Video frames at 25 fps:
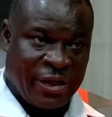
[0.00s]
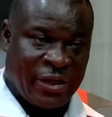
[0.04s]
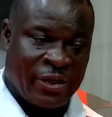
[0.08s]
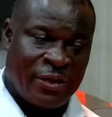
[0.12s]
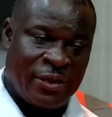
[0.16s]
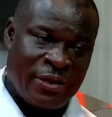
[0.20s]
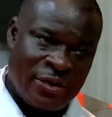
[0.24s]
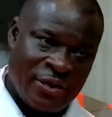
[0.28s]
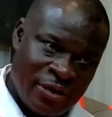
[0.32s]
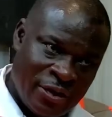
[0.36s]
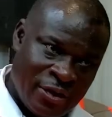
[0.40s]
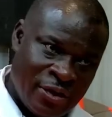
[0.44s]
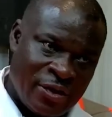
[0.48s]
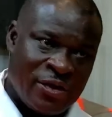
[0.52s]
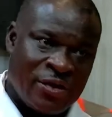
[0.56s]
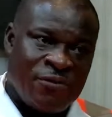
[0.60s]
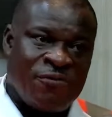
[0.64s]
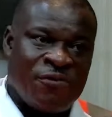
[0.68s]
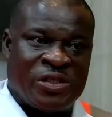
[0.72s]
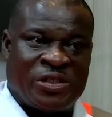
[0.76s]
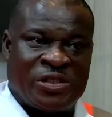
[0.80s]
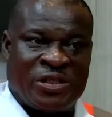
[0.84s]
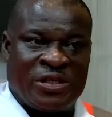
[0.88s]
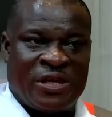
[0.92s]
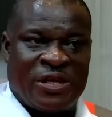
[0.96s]
Exactly.
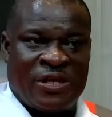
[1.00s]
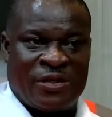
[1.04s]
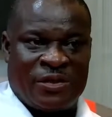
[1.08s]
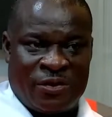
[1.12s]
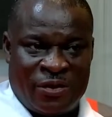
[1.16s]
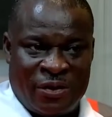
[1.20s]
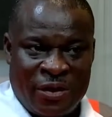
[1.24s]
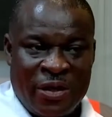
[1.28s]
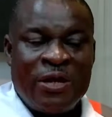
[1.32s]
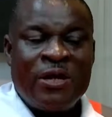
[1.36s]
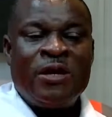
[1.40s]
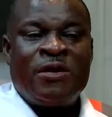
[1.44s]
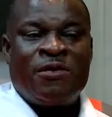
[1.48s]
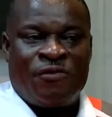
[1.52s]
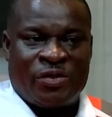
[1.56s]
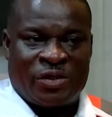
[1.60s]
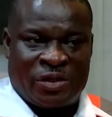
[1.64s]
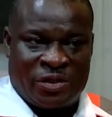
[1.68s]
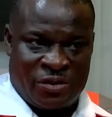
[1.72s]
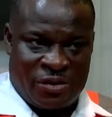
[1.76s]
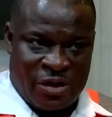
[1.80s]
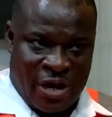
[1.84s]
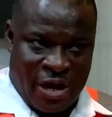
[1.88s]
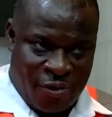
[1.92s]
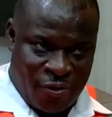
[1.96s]
Veterinary.
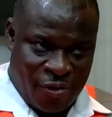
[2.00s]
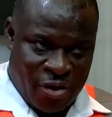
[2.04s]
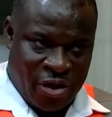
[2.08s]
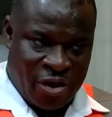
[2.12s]
veterinary.